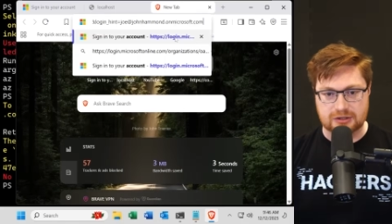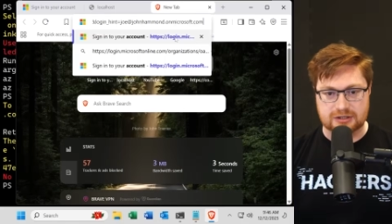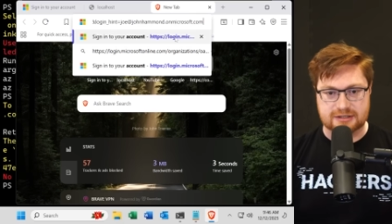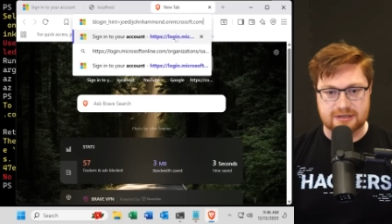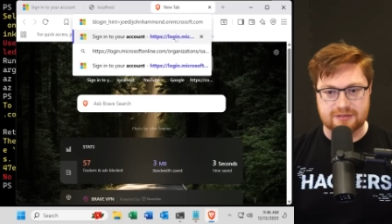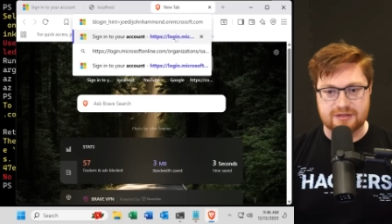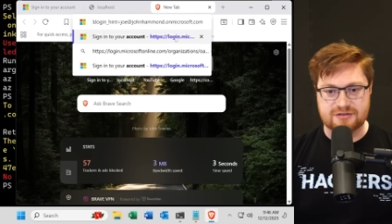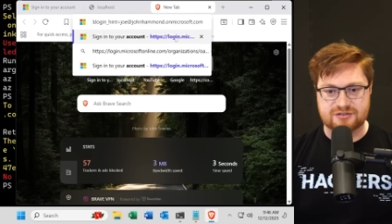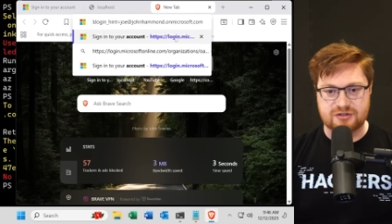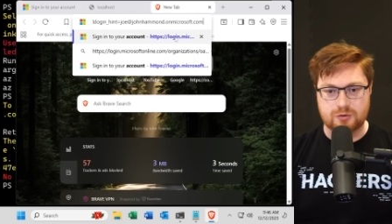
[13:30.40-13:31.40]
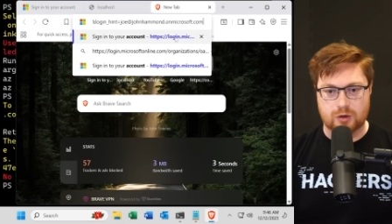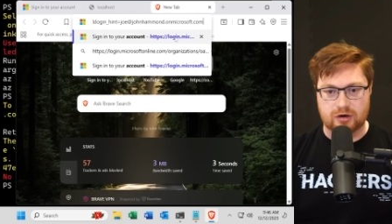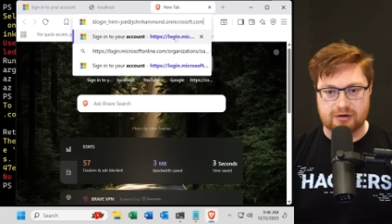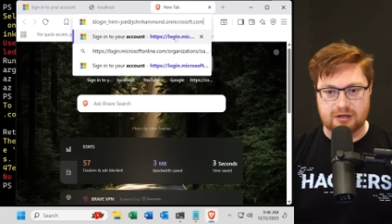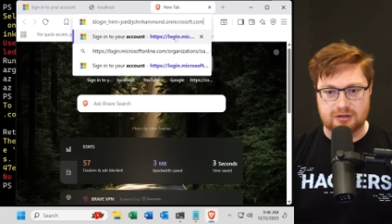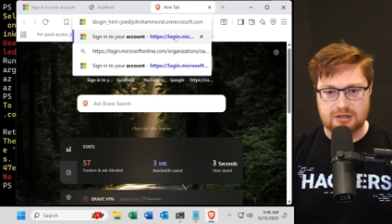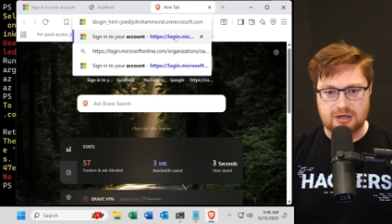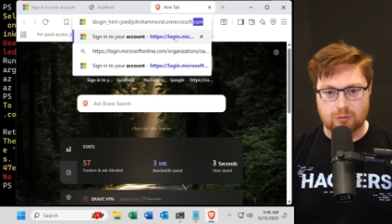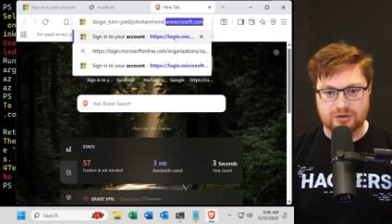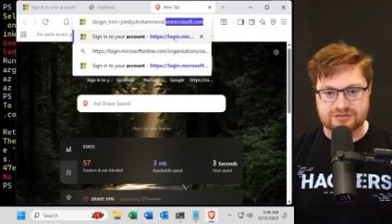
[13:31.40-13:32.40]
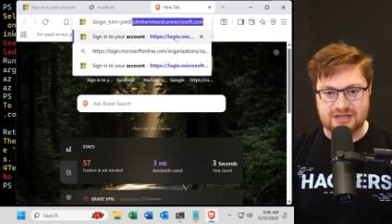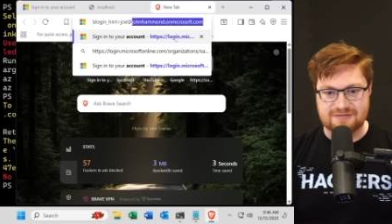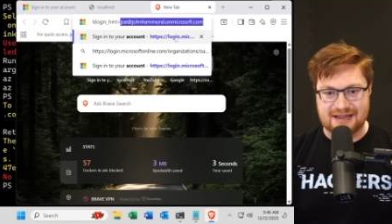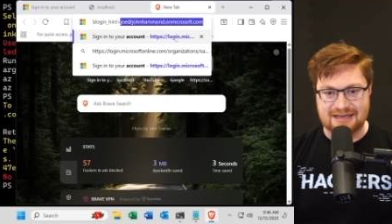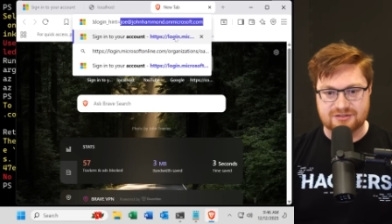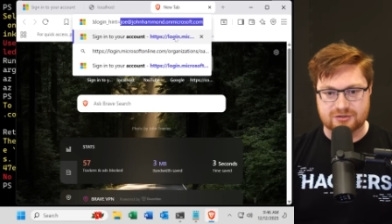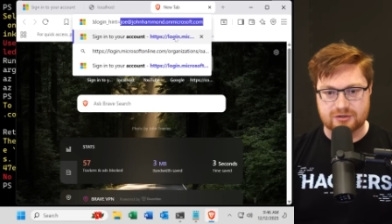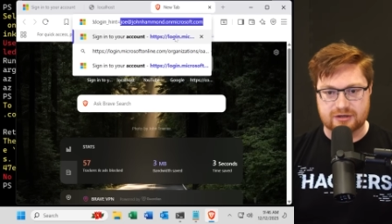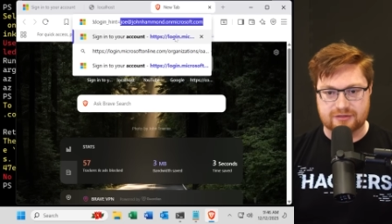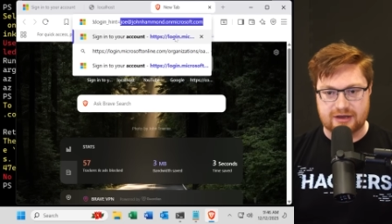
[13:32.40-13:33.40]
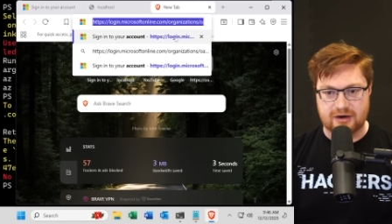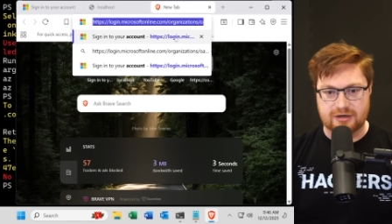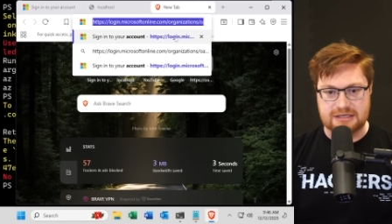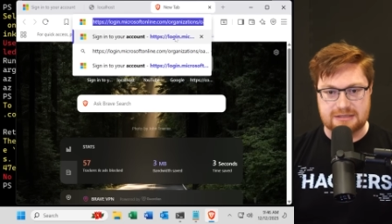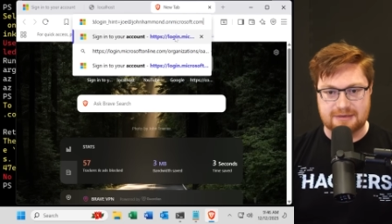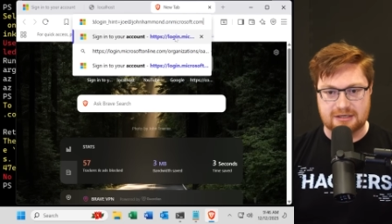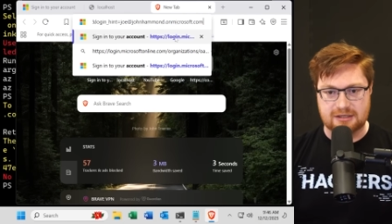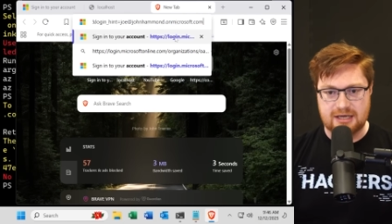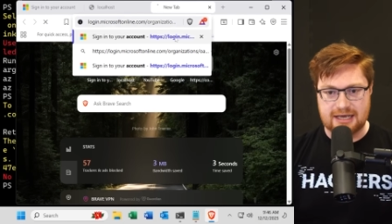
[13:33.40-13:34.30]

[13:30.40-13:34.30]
look, this U R L, once they've entered their email